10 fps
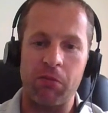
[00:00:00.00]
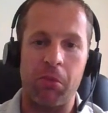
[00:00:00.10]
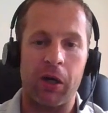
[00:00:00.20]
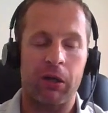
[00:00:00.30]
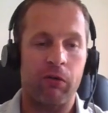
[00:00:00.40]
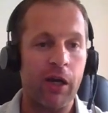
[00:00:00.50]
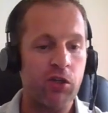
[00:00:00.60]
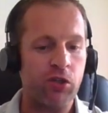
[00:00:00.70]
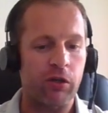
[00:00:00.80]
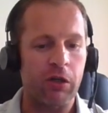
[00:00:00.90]

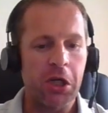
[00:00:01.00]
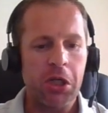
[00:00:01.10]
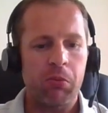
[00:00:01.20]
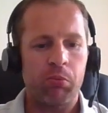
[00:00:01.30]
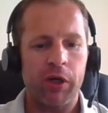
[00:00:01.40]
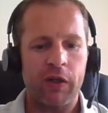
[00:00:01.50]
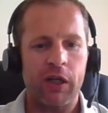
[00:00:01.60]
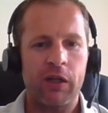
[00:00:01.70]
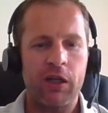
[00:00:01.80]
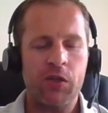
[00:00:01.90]
migration, but
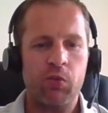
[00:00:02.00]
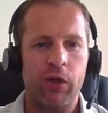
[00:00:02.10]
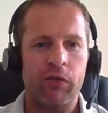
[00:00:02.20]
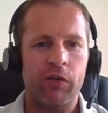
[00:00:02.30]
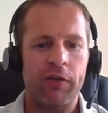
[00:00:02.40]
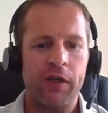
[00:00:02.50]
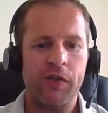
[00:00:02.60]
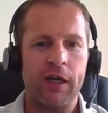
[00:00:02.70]
it is one of the things